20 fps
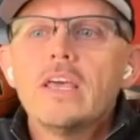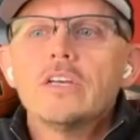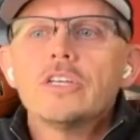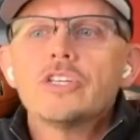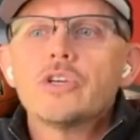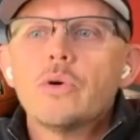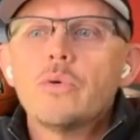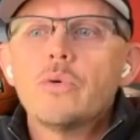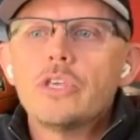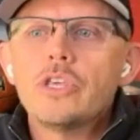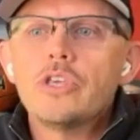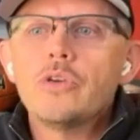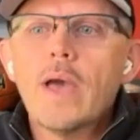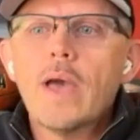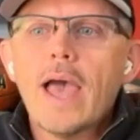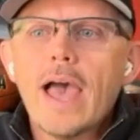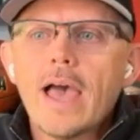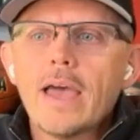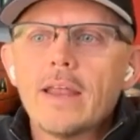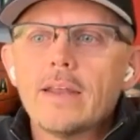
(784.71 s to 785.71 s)
So you
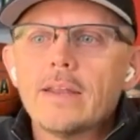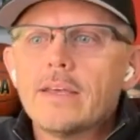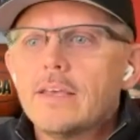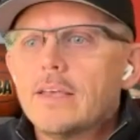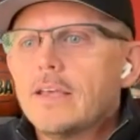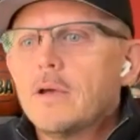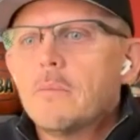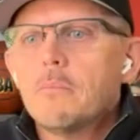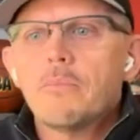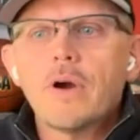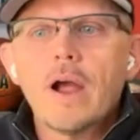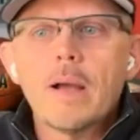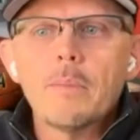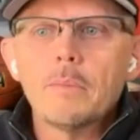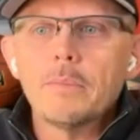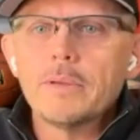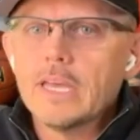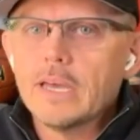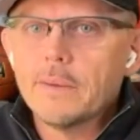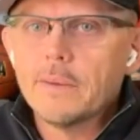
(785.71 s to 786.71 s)
had
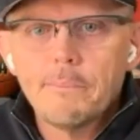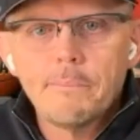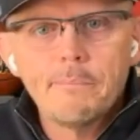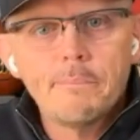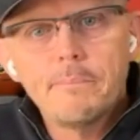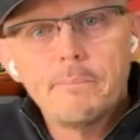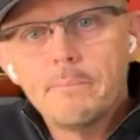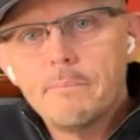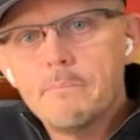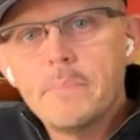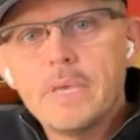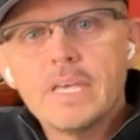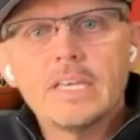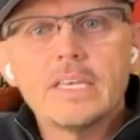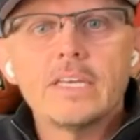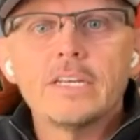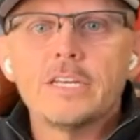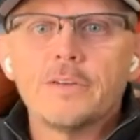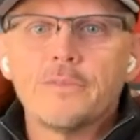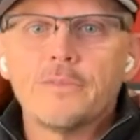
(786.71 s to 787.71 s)
probably a
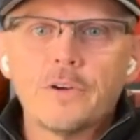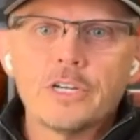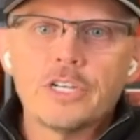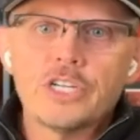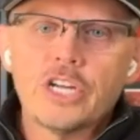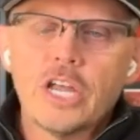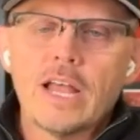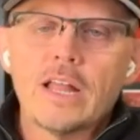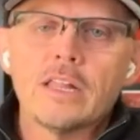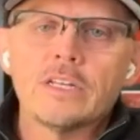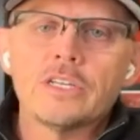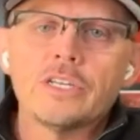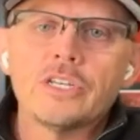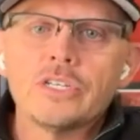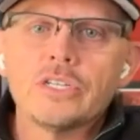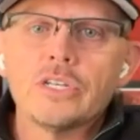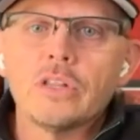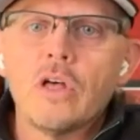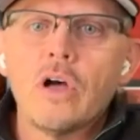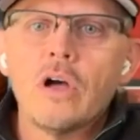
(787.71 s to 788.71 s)
million different
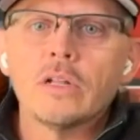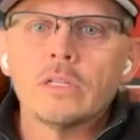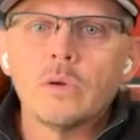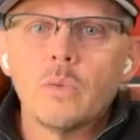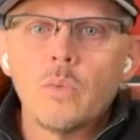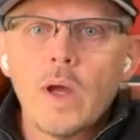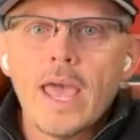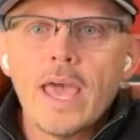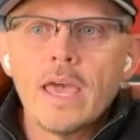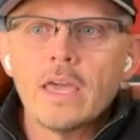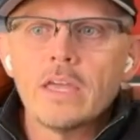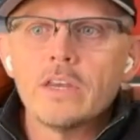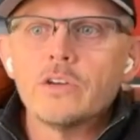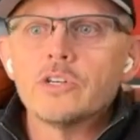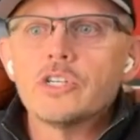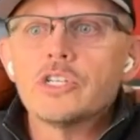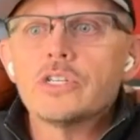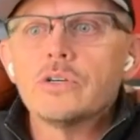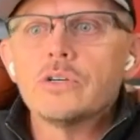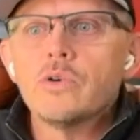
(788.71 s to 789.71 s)
challenges along the way and
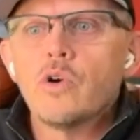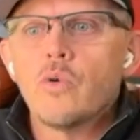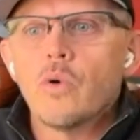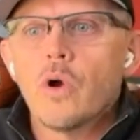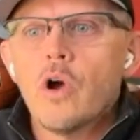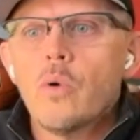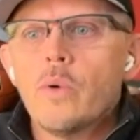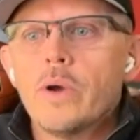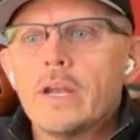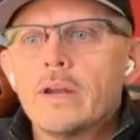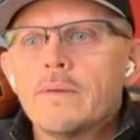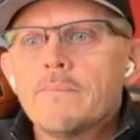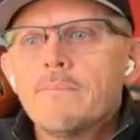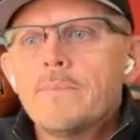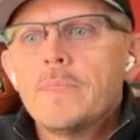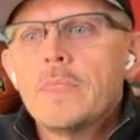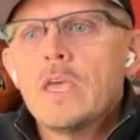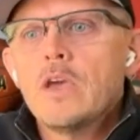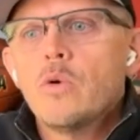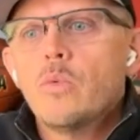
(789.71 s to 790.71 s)
you're still growing.
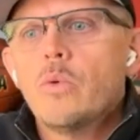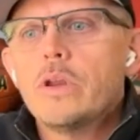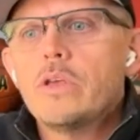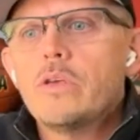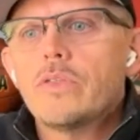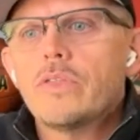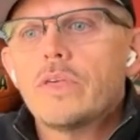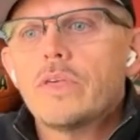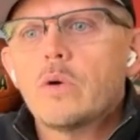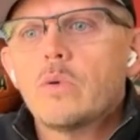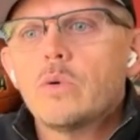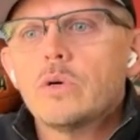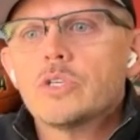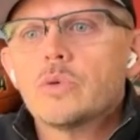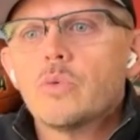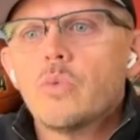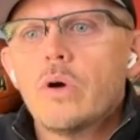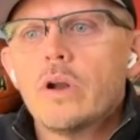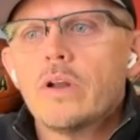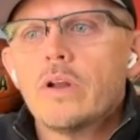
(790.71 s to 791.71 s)
What do you think
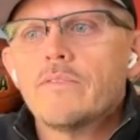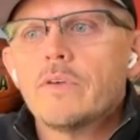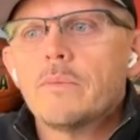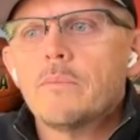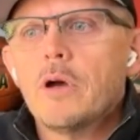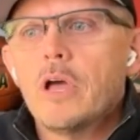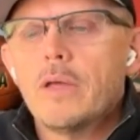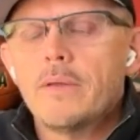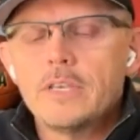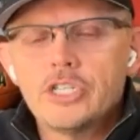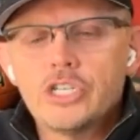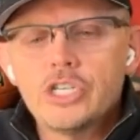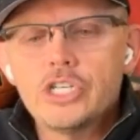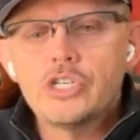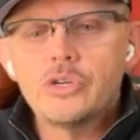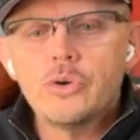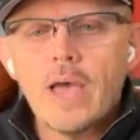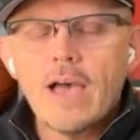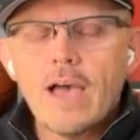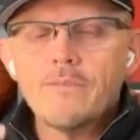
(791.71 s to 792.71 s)
was one of them?
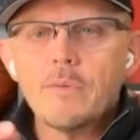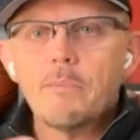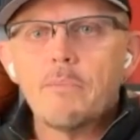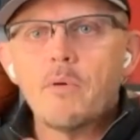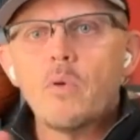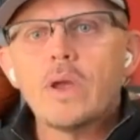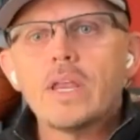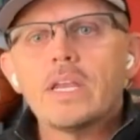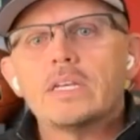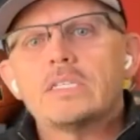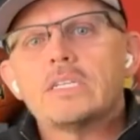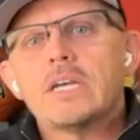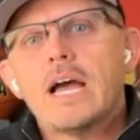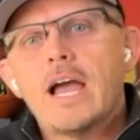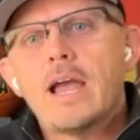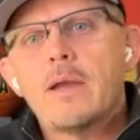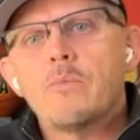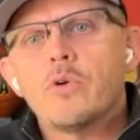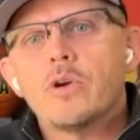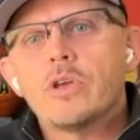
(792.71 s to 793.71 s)
Did you have a point in
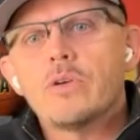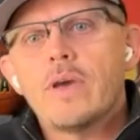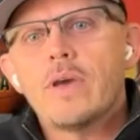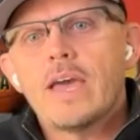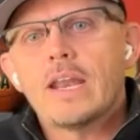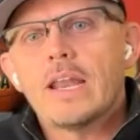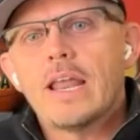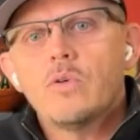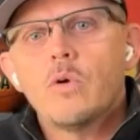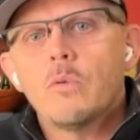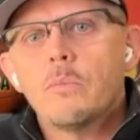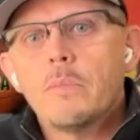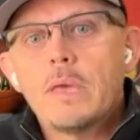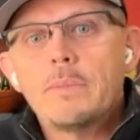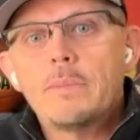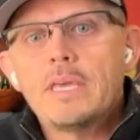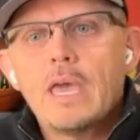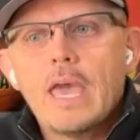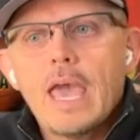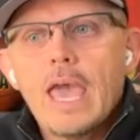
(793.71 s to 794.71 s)
time where you had, or
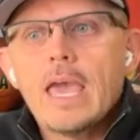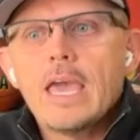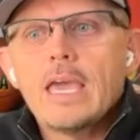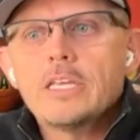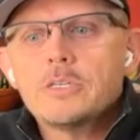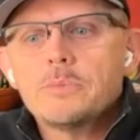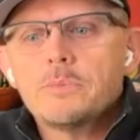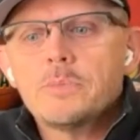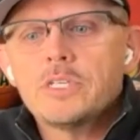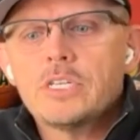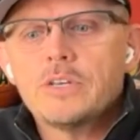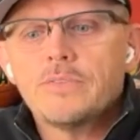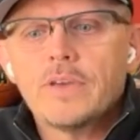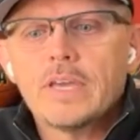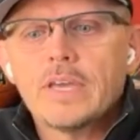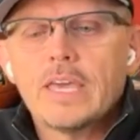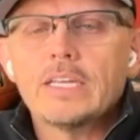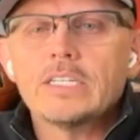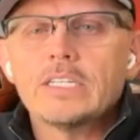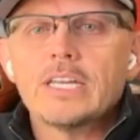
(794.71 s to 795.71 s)
maybe a
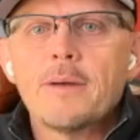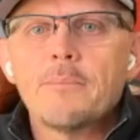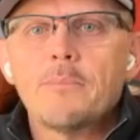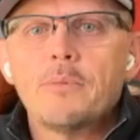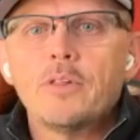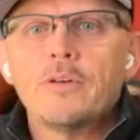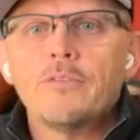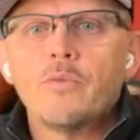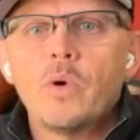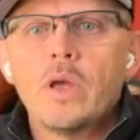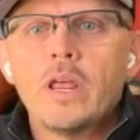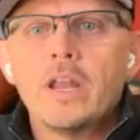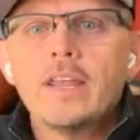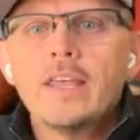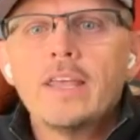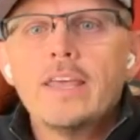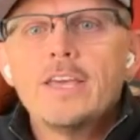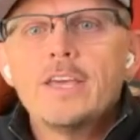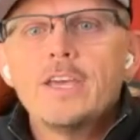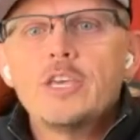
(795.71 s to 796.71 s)
specific example of when
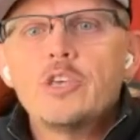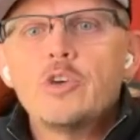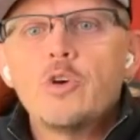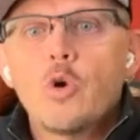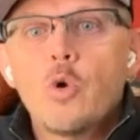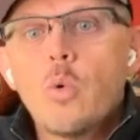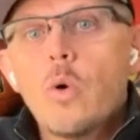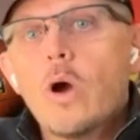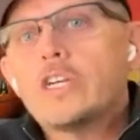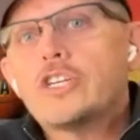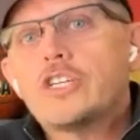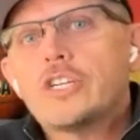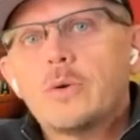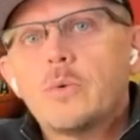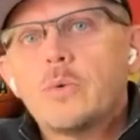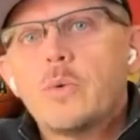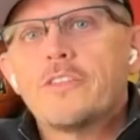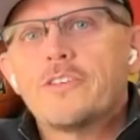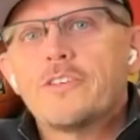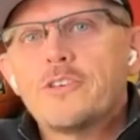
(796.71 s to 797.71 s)
you questioned
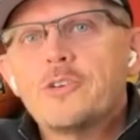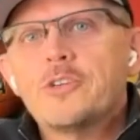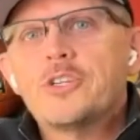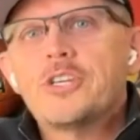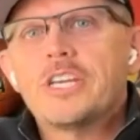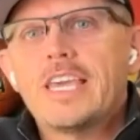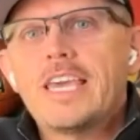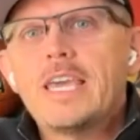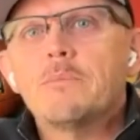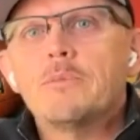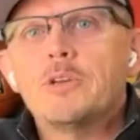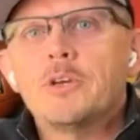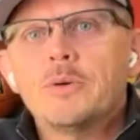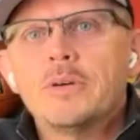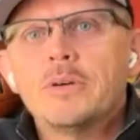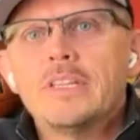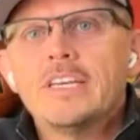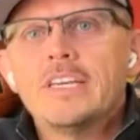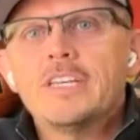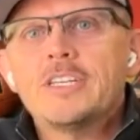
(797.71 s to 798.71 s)
whether you should keep
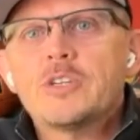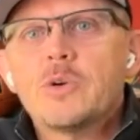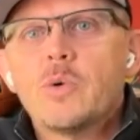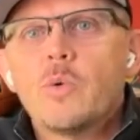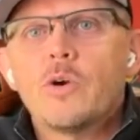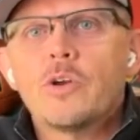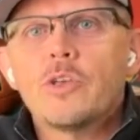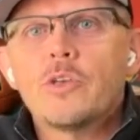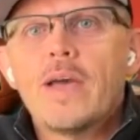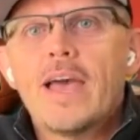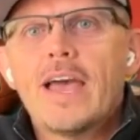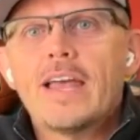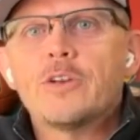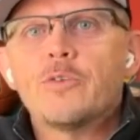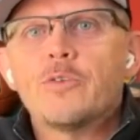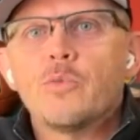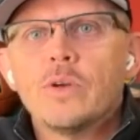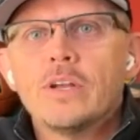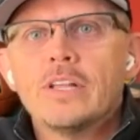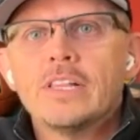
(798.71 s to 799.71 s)
doing this, or you had
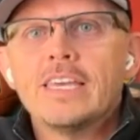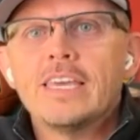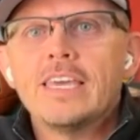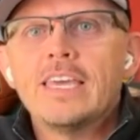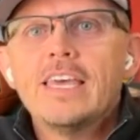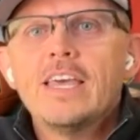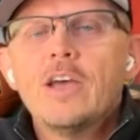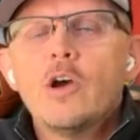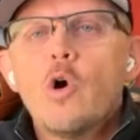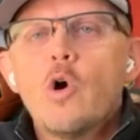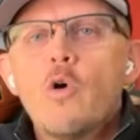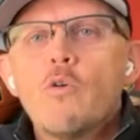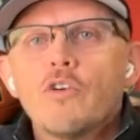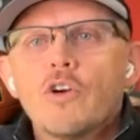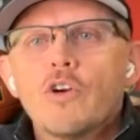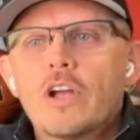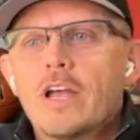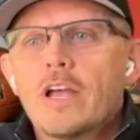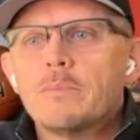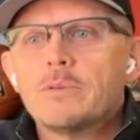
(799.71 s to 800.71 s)
to really
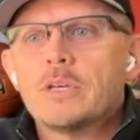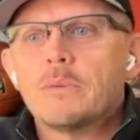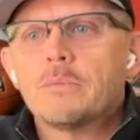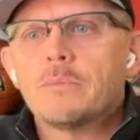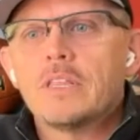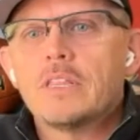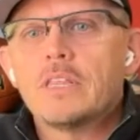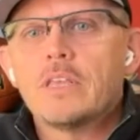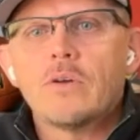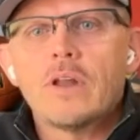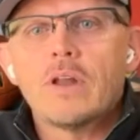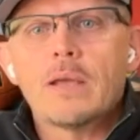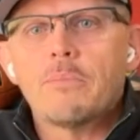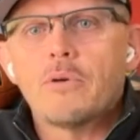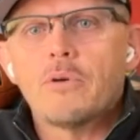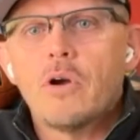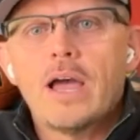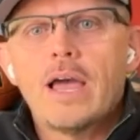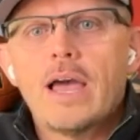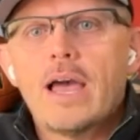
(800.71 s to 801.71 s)
overcome something that you're like,
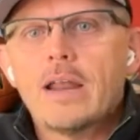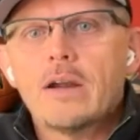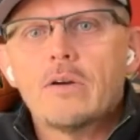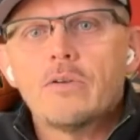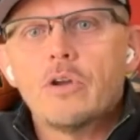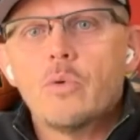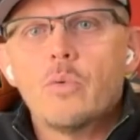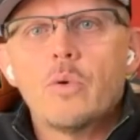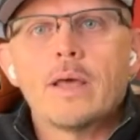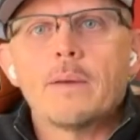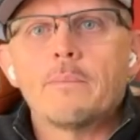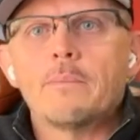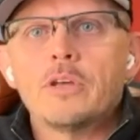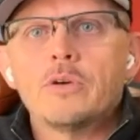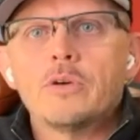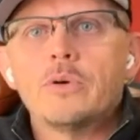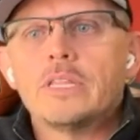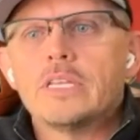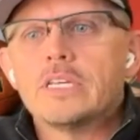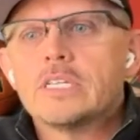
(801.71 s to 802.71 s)
bro, I don't know what I'm doing.